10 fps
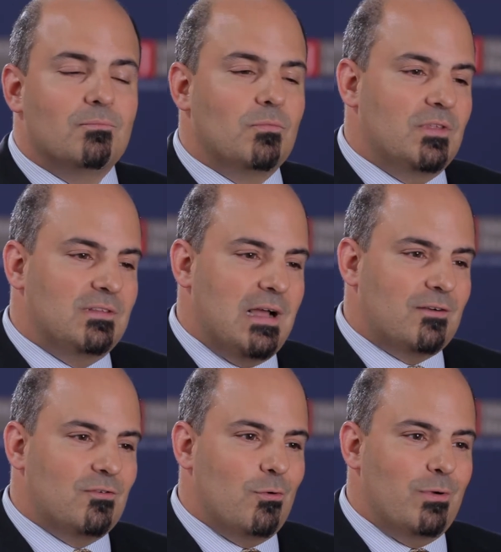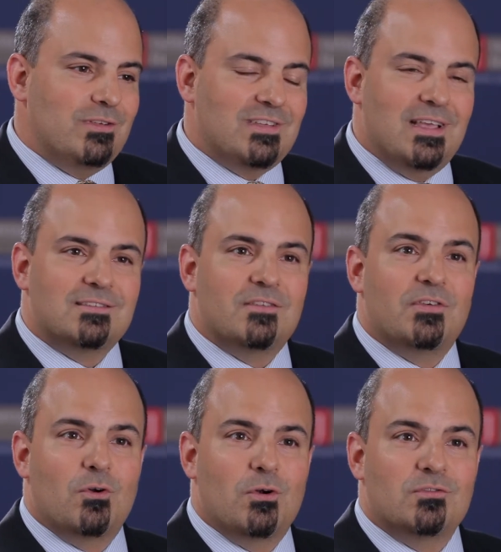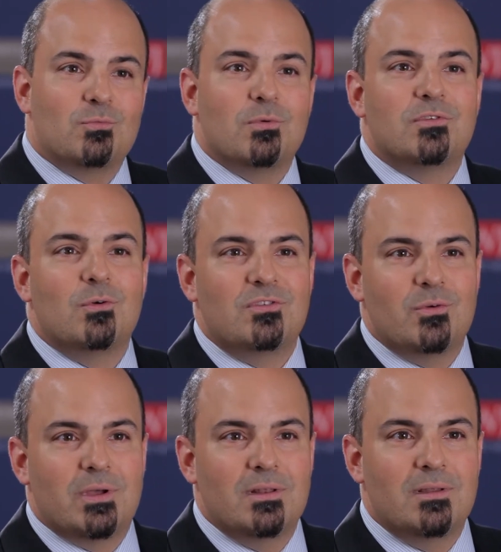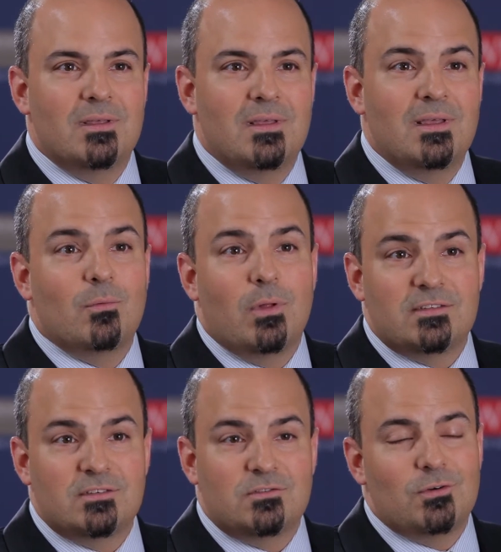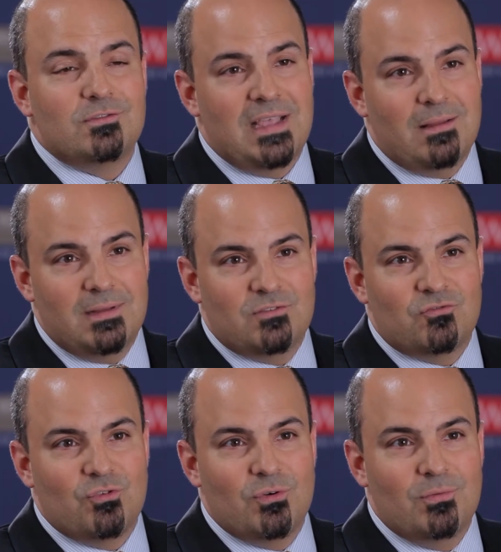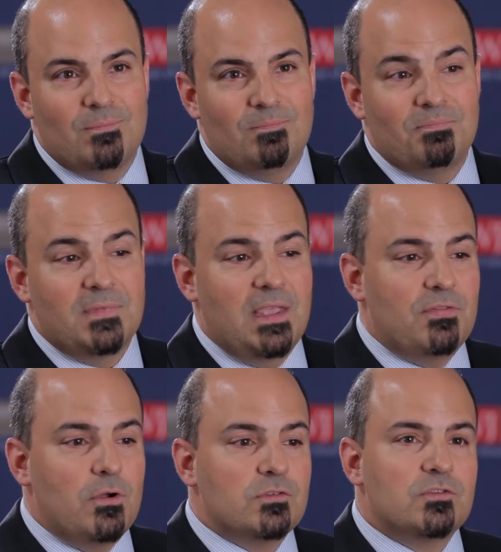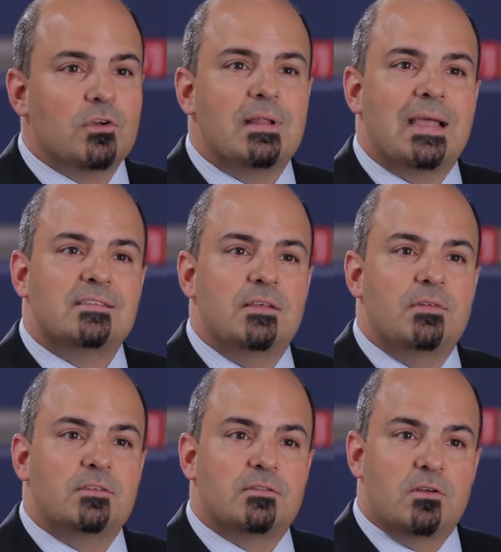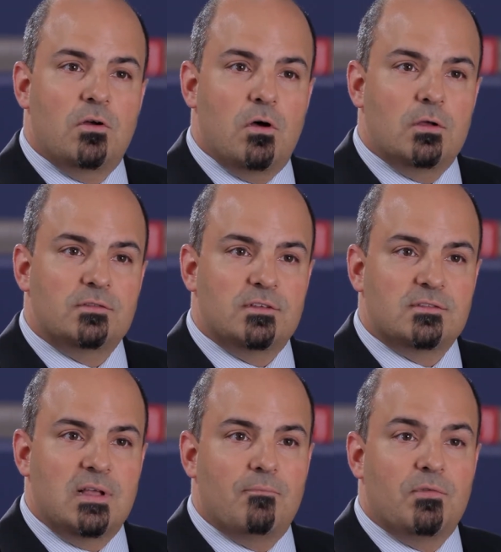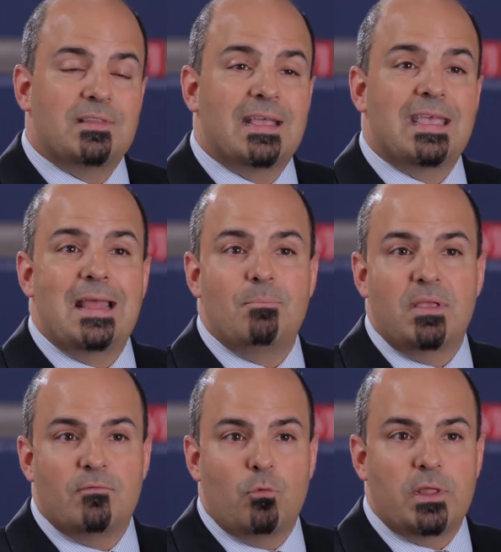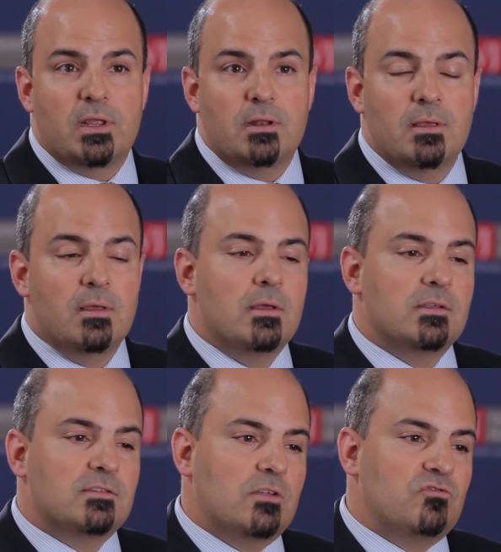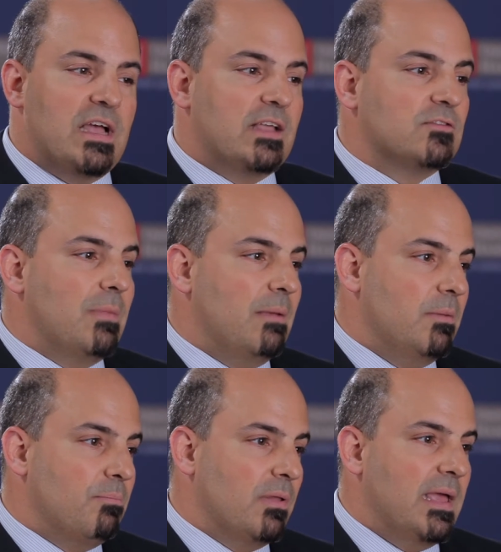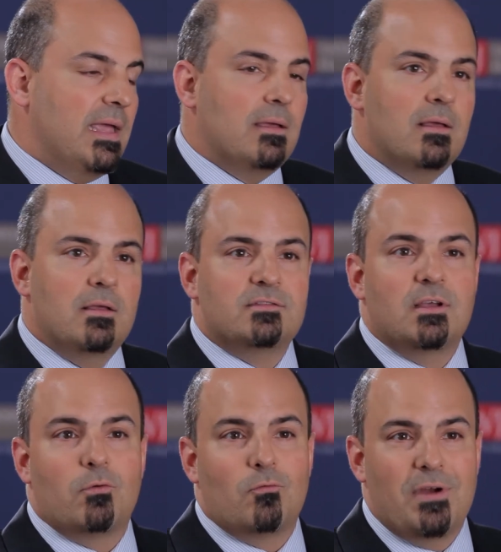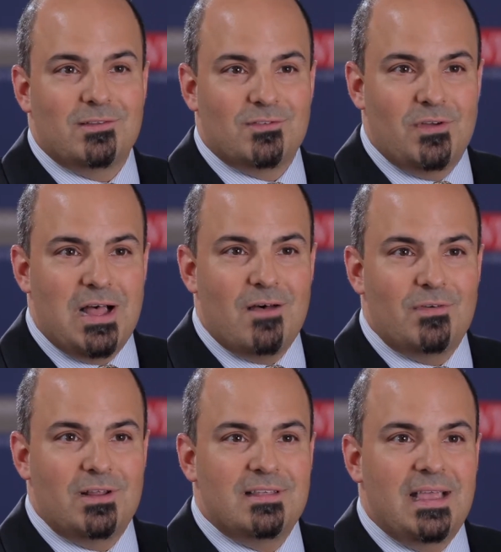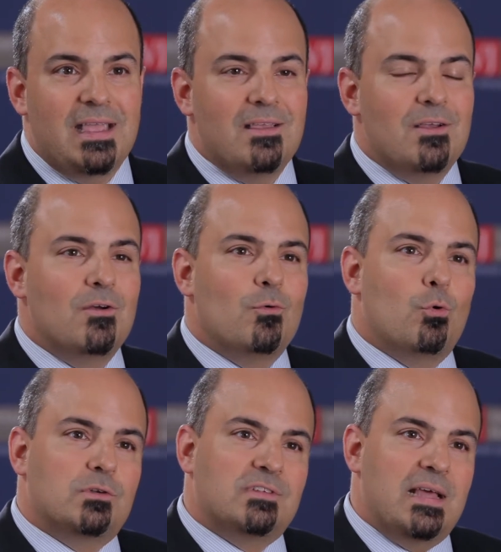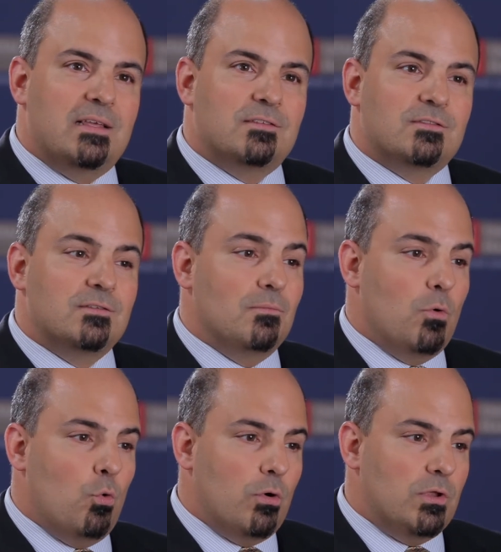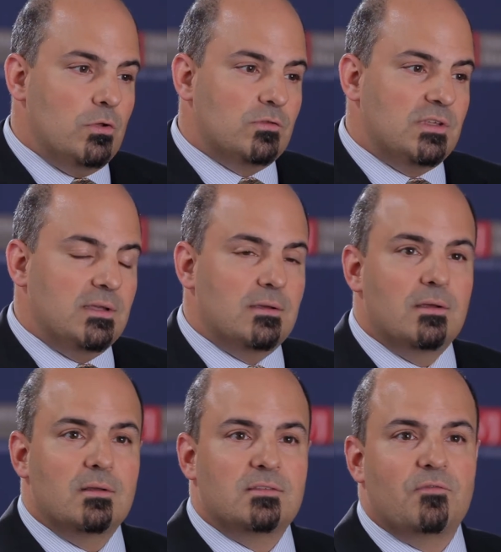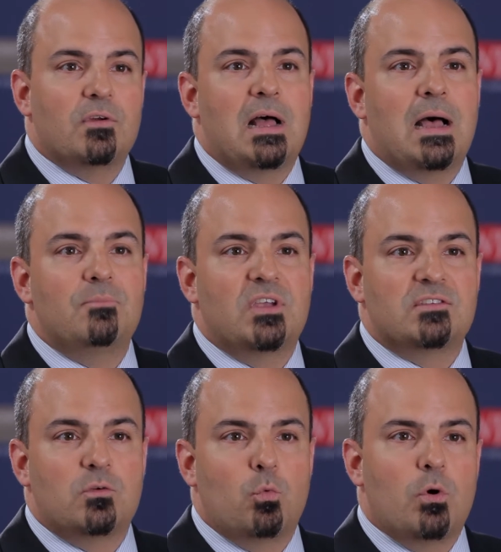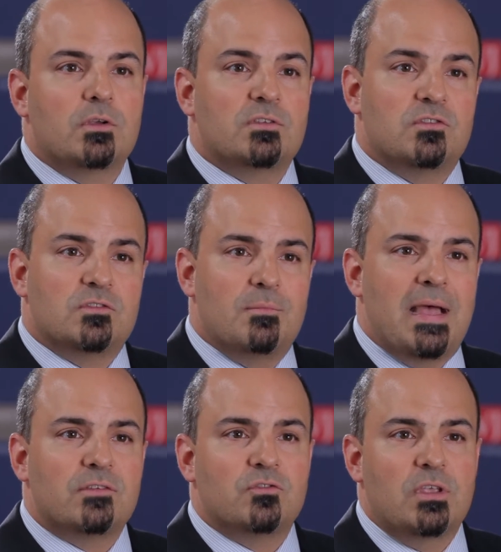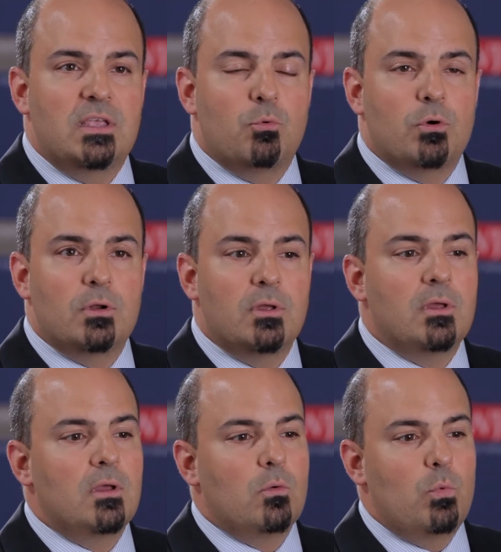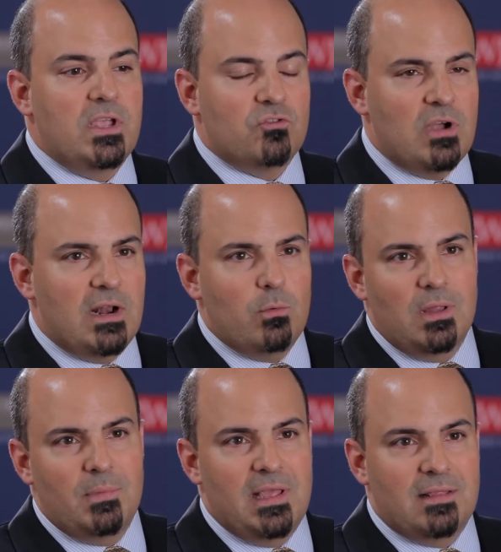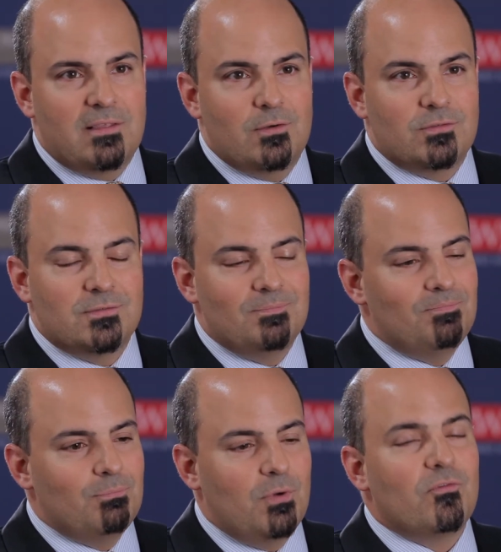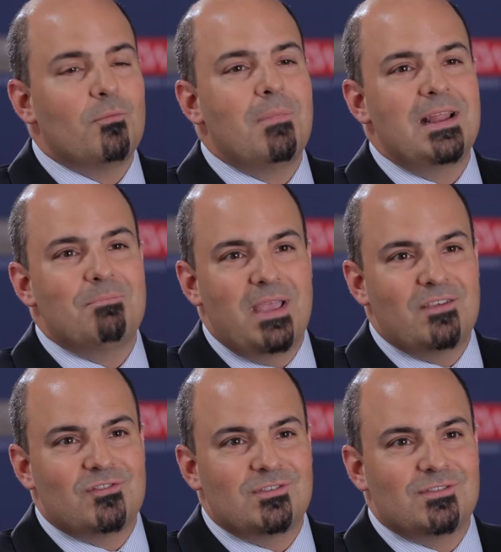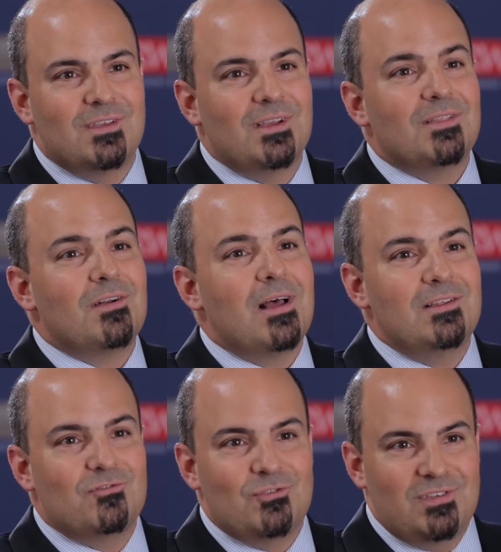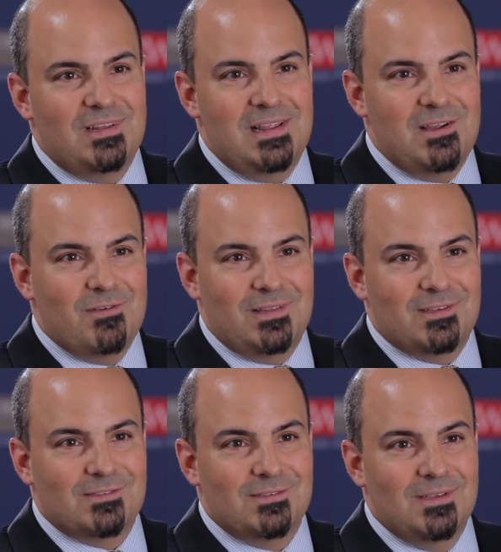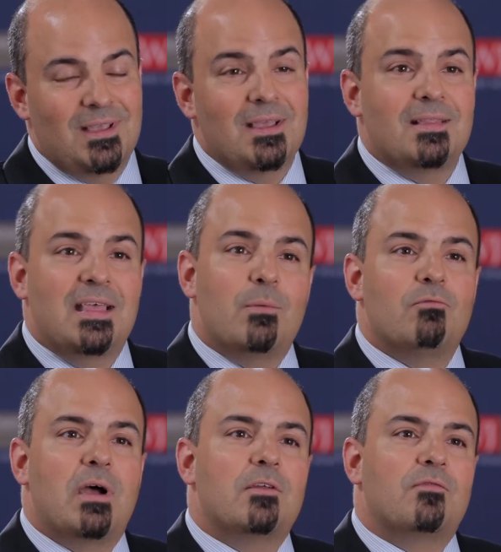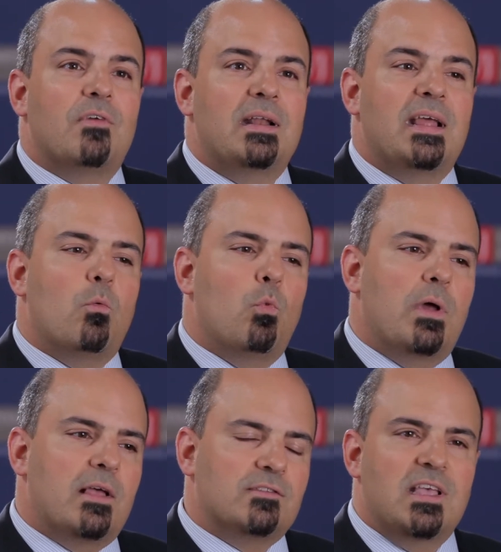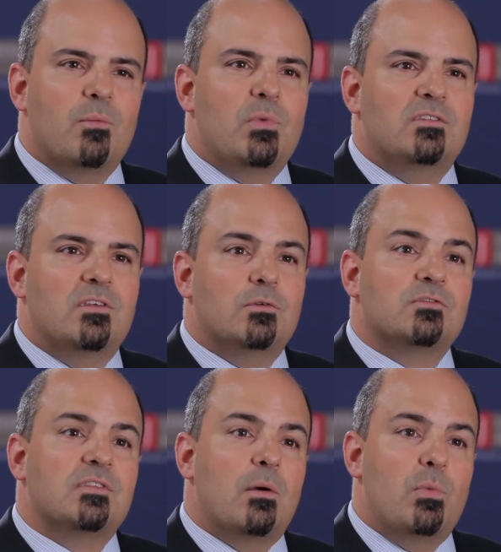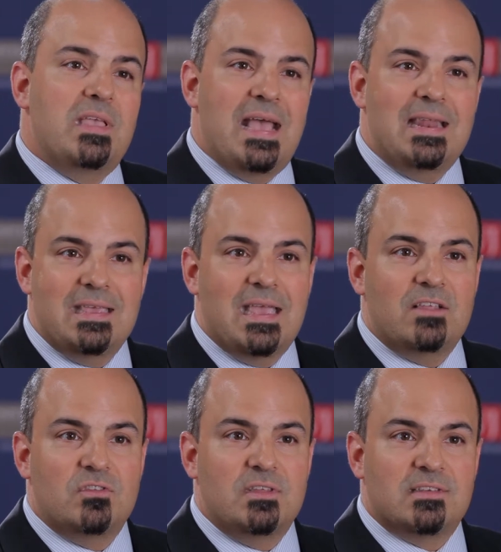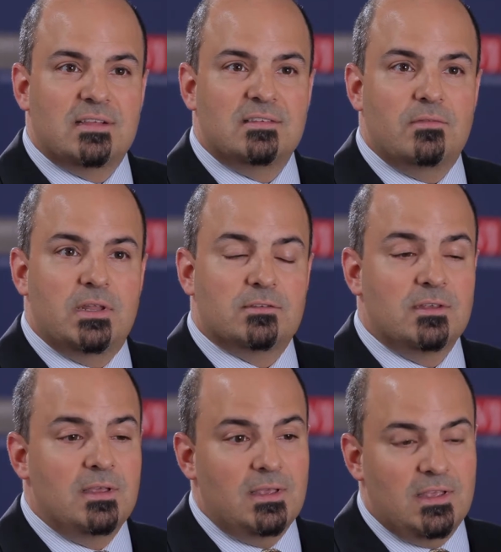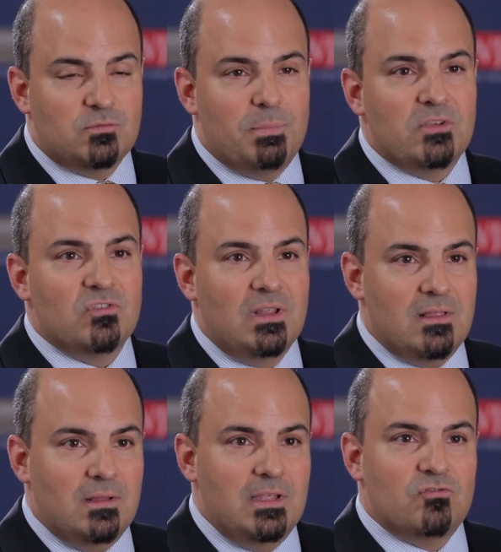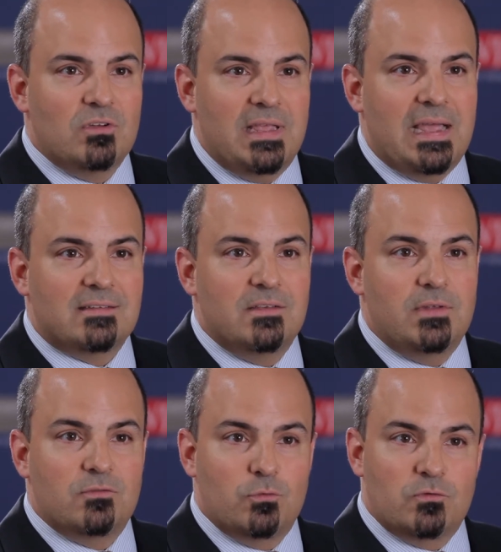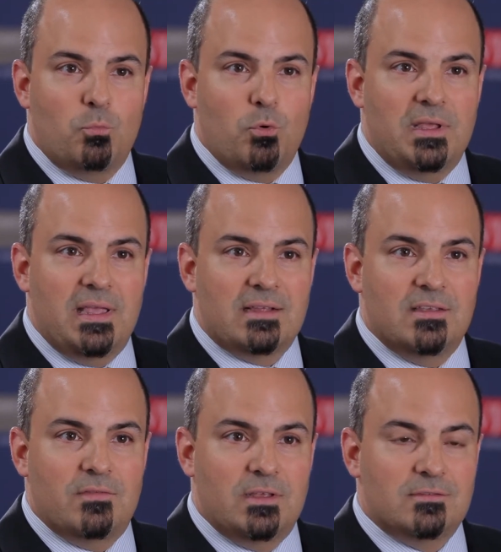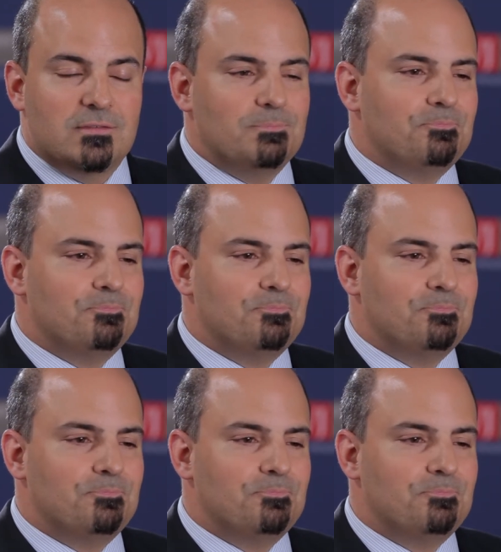The doctor always says, if it hurts, well, don't do it. Well, as it turns out, it's true. If there are certain activities that cause discomfort that can be avoided, such as maybe playing several rounds of golf in a day, or tennis, or using different objects at work, such as a mouse or keyboard, we could try to eliminate those. But for many patients, they're not interested in hearing this. They would rather find out what else can we do so that we can engage in these activities, especially the leisurely activities or sporting activities.